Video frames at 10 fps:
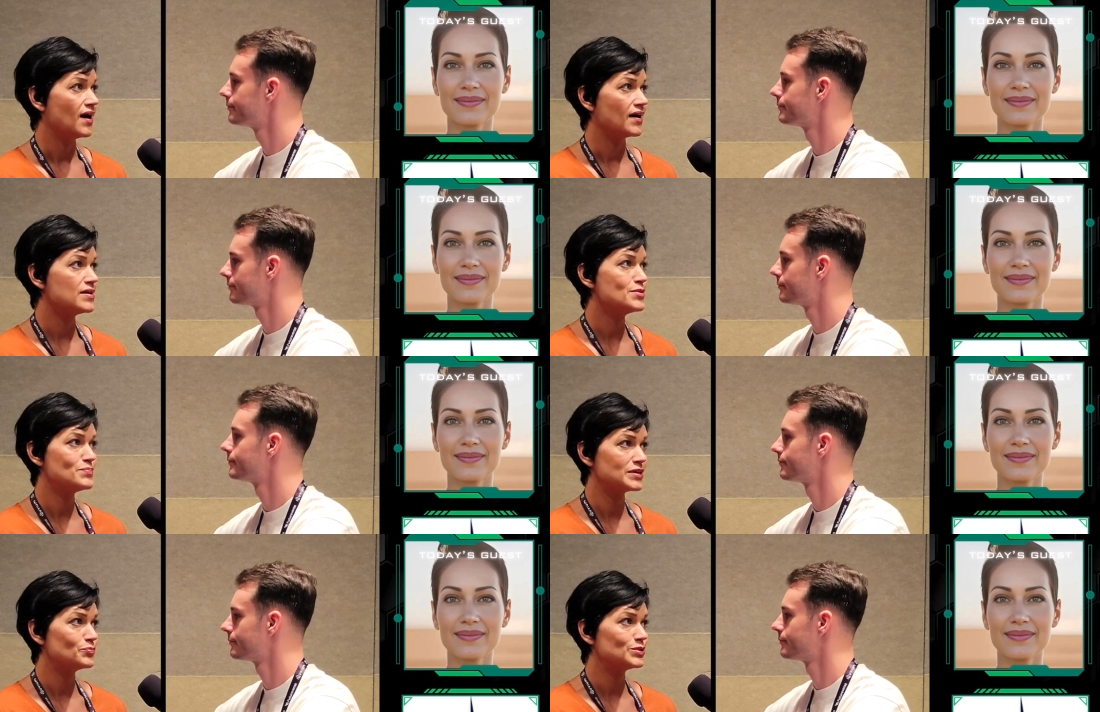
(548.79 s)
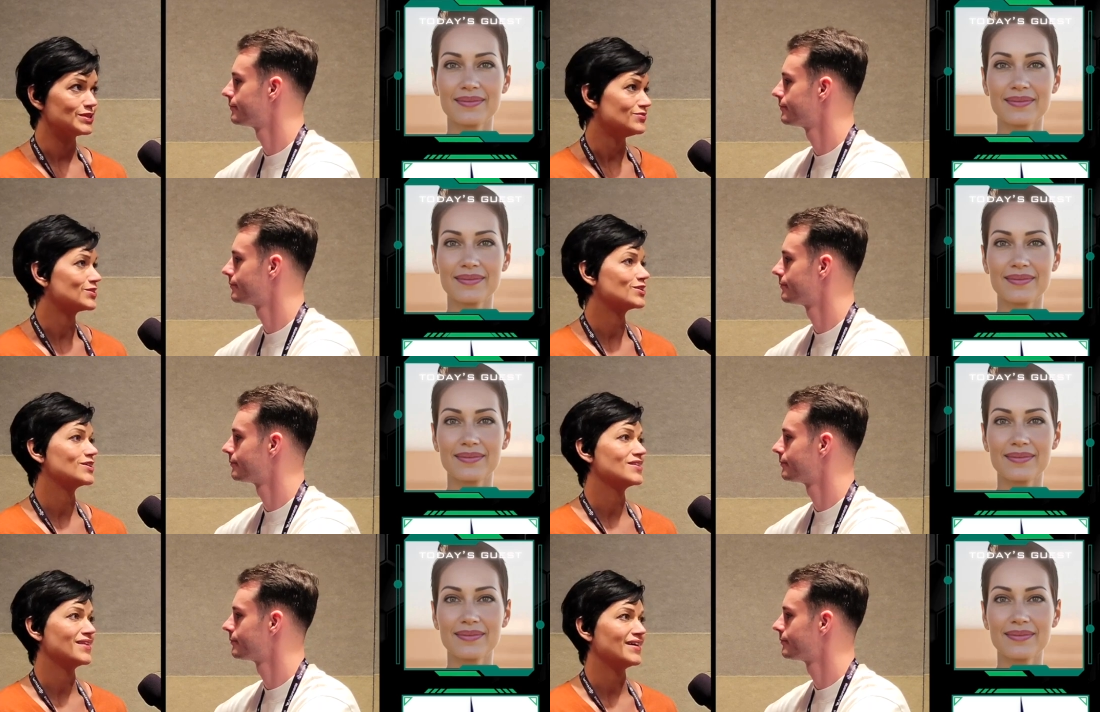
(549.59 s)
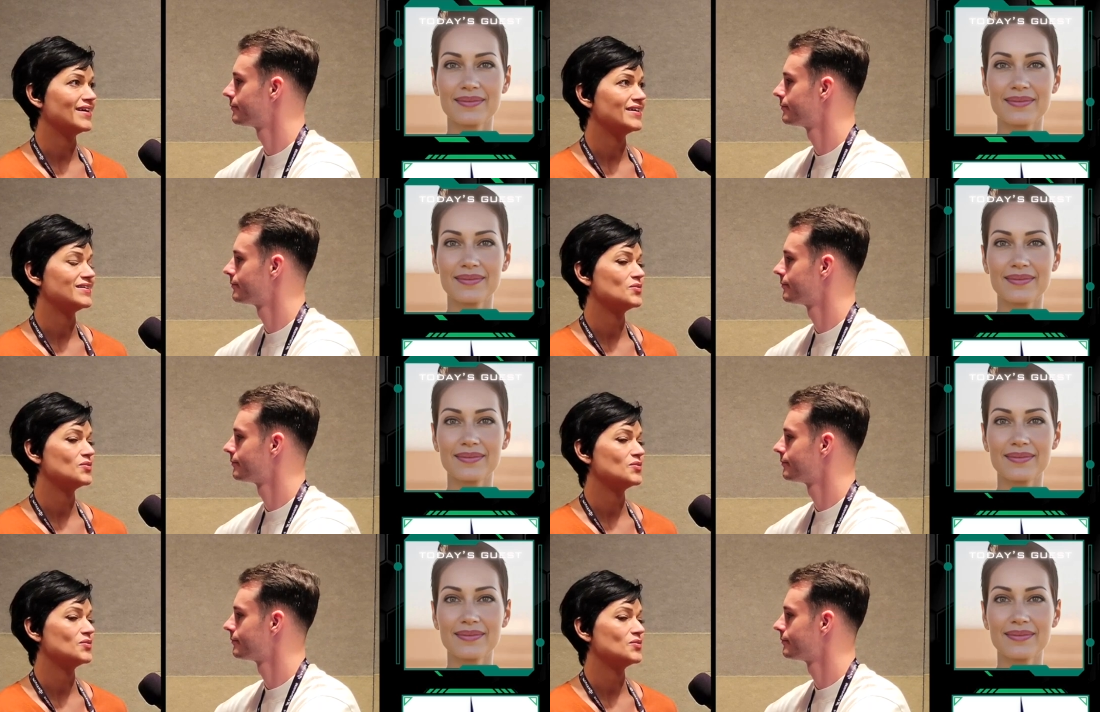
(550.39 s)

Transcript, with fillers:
Speaker 1: I am a big believer that